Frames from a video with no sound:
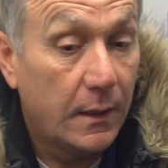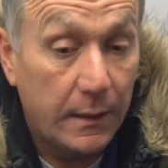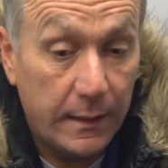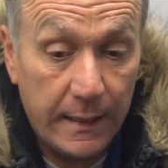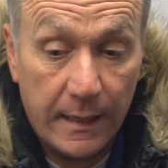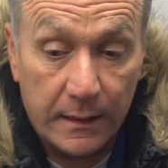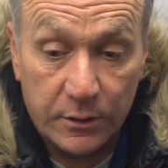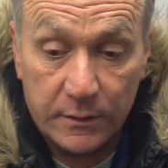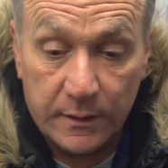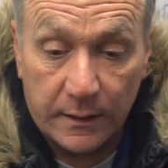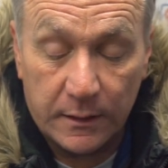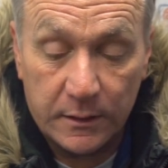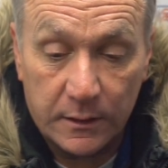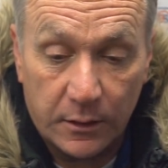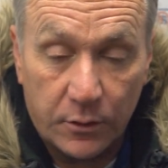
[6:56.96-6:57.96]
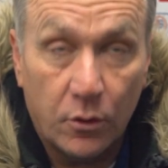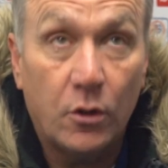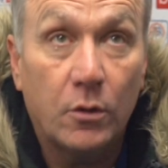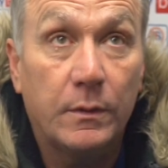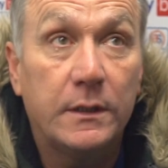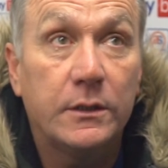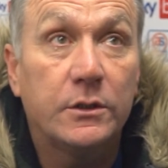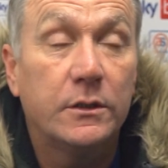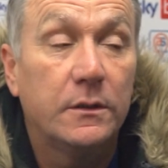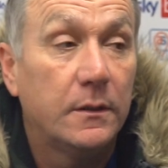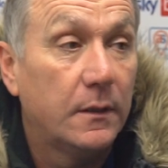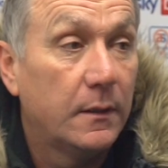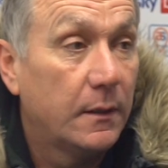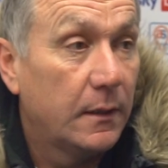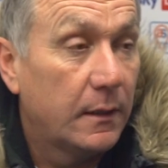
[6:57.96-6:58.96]
Yeah, I just think he said a knock when the
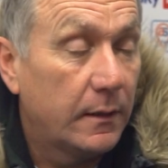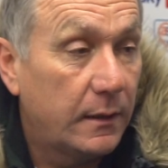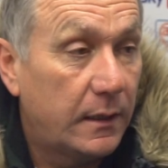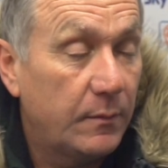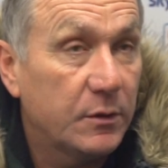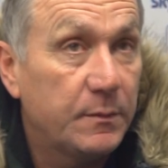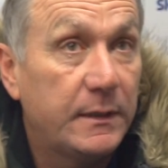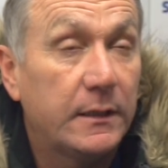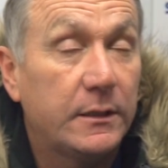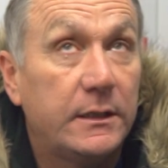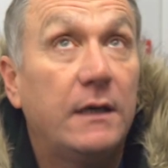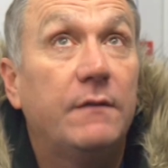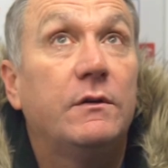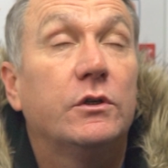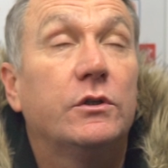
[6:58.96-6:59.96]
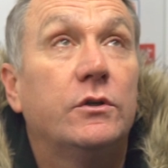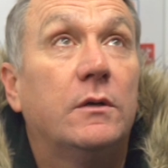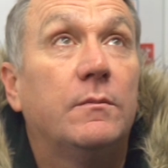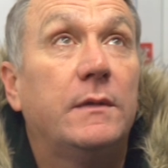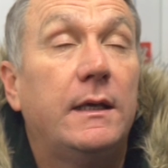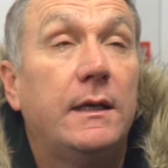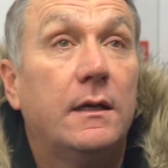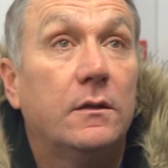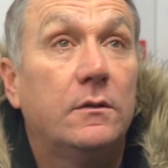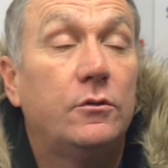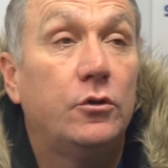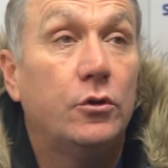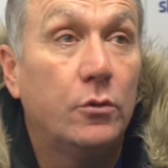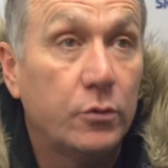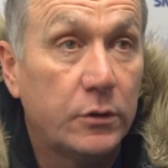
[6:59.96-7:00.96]
keeper's made a save and it's gone up in the air,
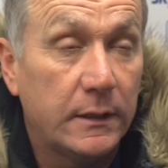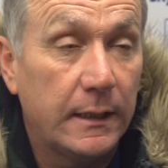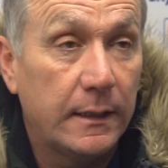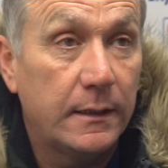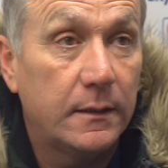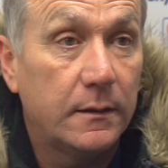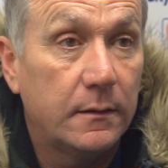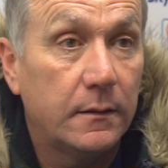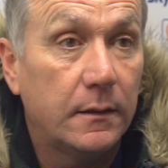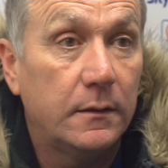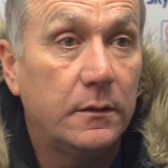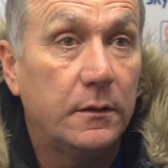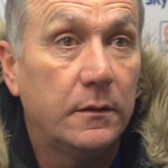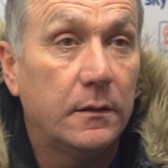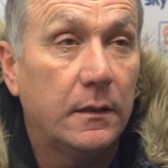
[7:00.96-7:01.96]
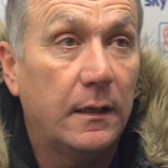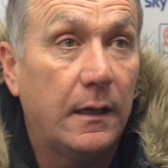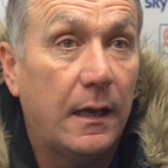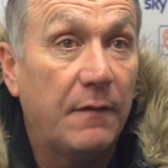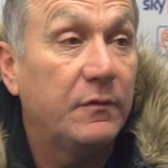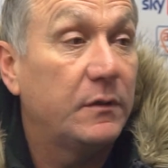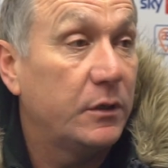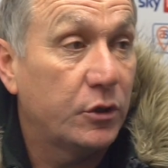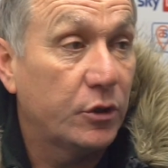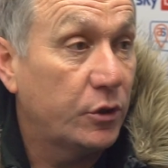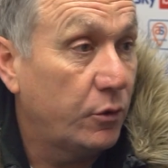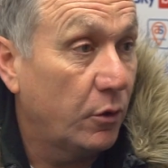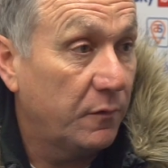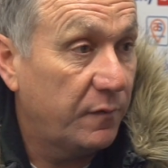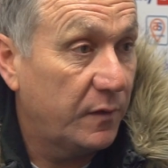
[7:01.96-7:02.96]
Joel's gone in and everybody's just
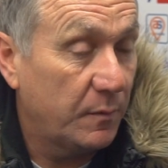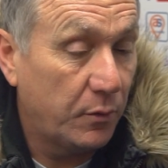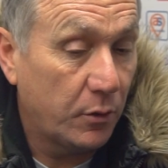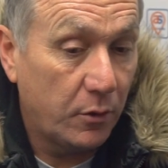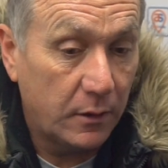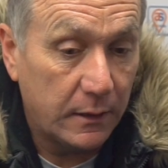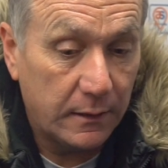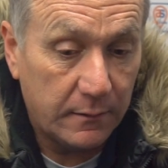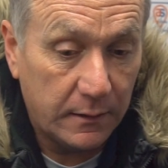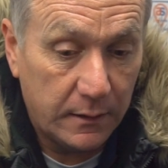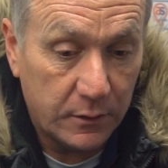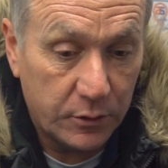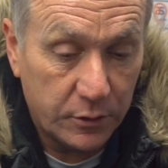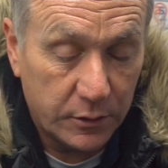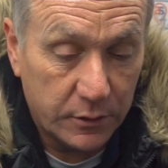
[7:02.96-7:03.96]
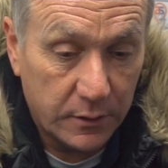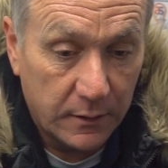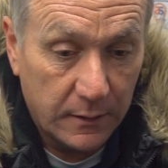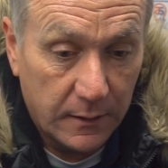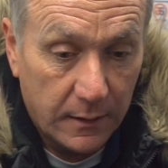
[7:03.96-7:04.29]
going for the ball, and I think it's just